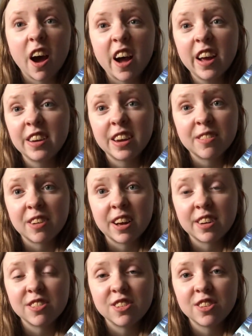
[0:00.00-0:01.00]
I never
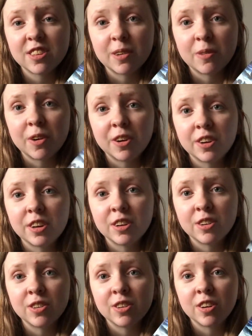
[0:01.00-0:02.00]
had to use that word
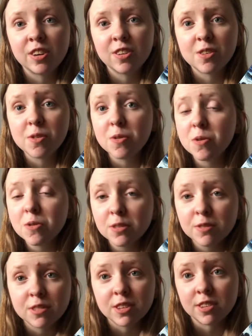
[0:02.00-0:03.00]
in all
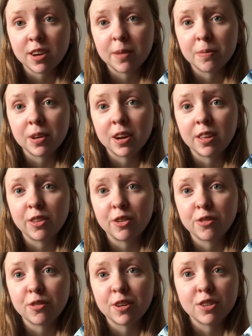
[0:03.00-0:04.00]
of the time that I
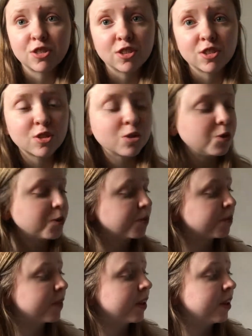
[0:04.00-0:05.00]
learned French at school.
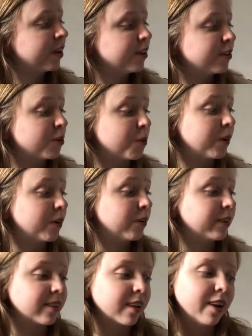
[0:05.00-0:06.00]
So I know
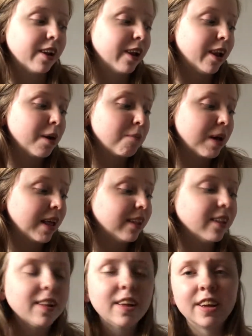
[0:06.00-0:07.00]
it's La
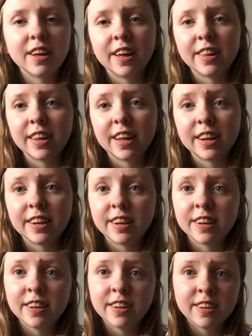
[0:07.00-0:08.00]
Belle, and then,
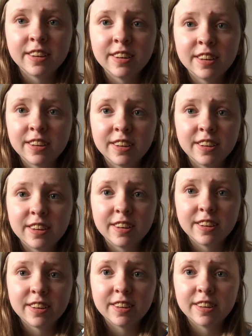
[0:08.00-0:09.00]

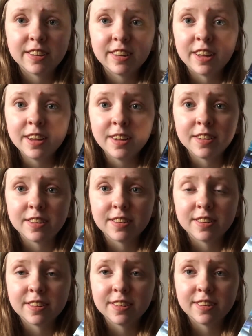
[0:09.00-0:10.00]
yeah.
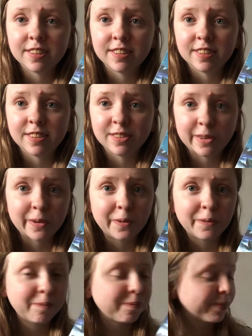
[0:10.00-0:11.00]

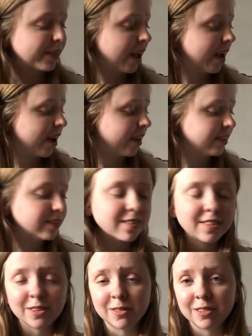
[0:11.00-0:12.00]
So, this
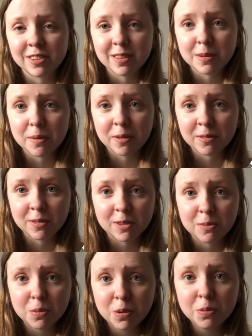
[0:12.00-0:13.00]
is obviously by
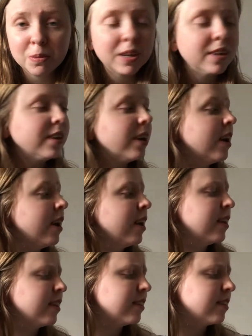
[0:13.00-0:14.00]
Philip Pullman.
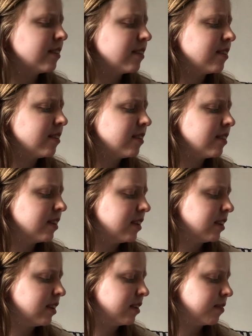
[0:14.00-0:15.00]
This is
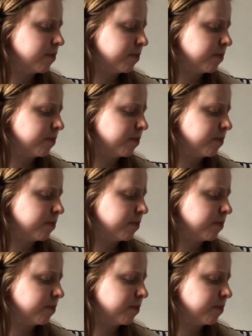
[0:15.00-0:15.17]
the